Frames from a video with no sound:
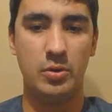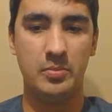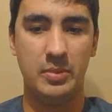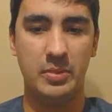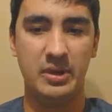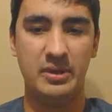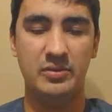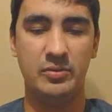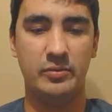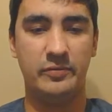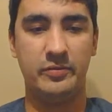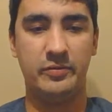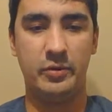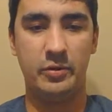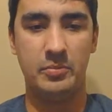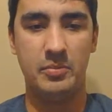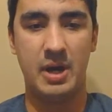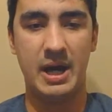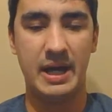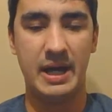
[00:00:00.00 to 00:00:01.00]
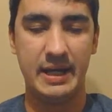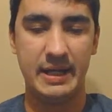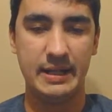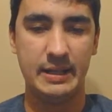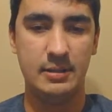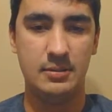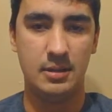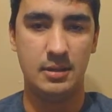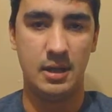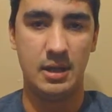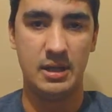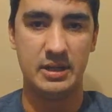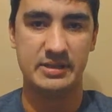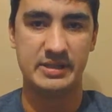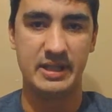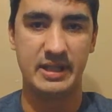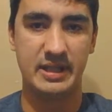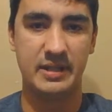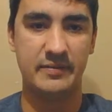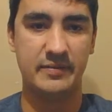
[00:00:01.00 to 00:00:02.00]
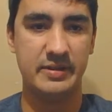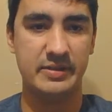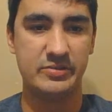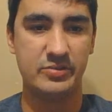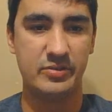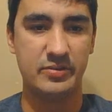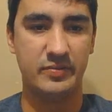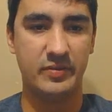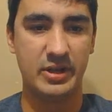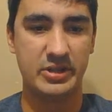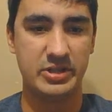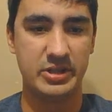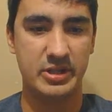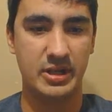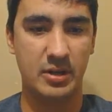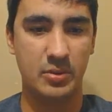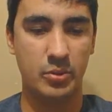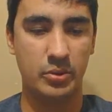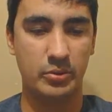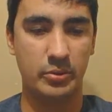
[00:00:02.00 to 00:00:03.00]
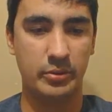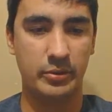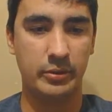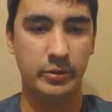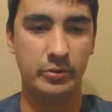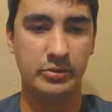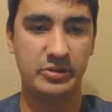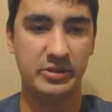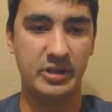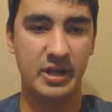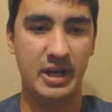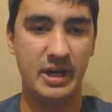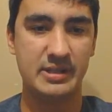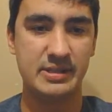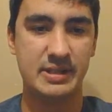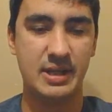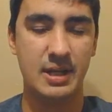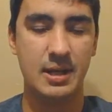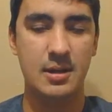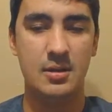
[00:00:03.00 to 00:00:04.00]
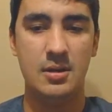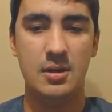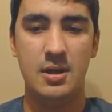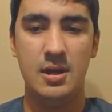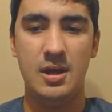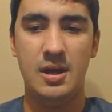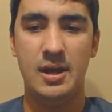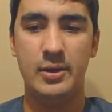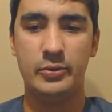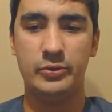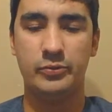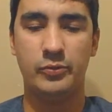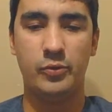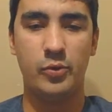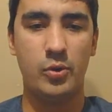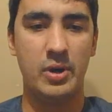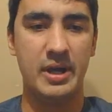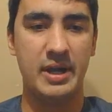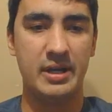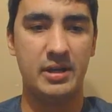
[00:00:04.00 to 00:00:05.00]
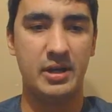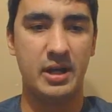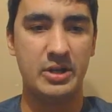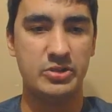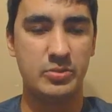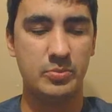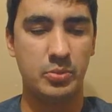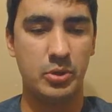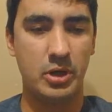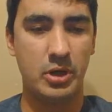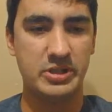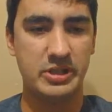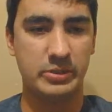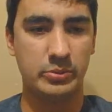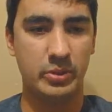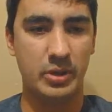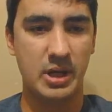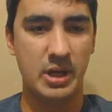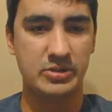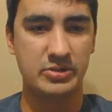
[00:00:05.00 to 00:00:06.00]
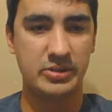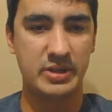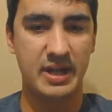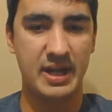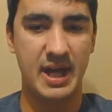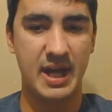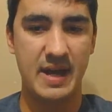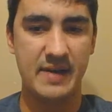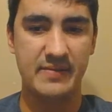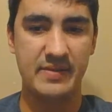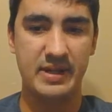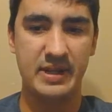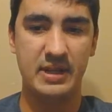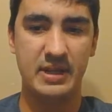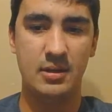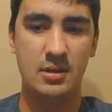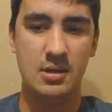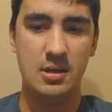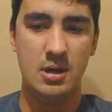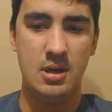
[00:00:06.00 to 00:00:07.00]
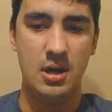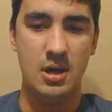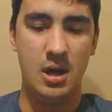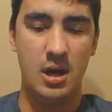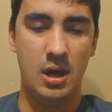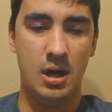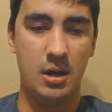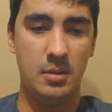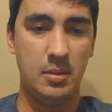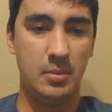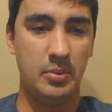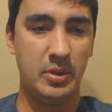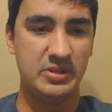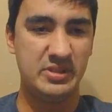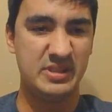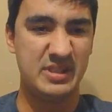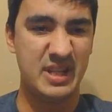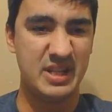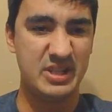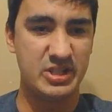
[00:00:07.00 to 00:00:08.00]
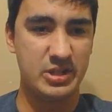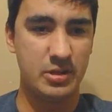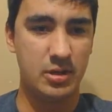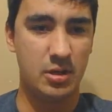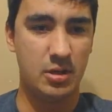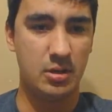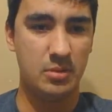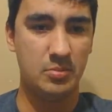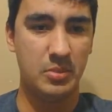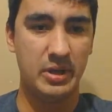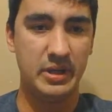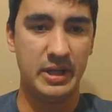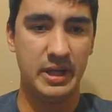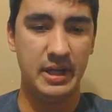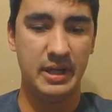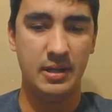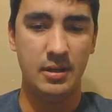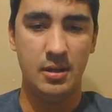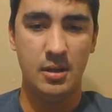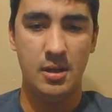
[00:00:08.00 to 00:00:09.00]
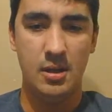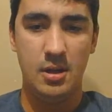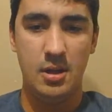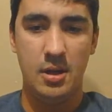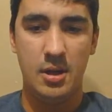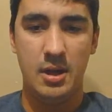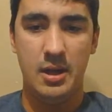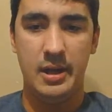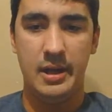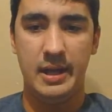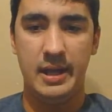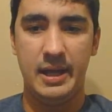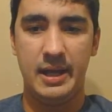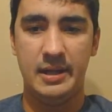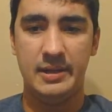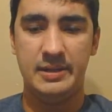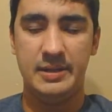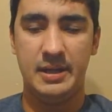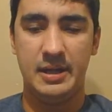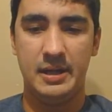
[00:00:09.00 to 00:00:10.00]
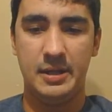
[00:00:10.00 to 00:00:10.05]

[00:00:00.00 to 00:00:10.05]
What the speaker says: but for my sake of this reflection, I worked with Google Slides. It was for a classroom project. We're actually having a presentation on Monday, and